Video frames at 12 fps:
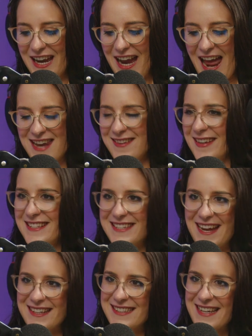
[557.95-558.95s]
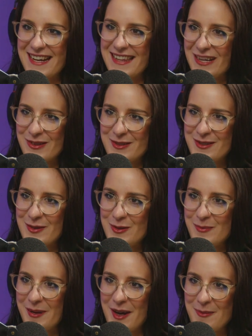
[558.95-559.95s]
And it sounds like that could
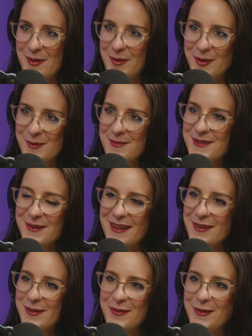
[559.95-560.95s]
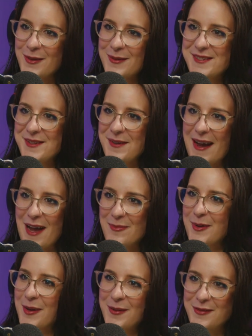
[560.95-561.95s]
soon become the norm. So I look forward to our
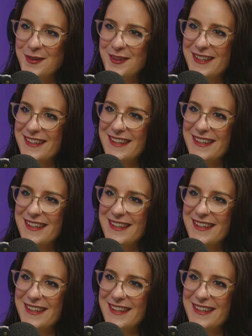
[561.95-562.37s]
beautiful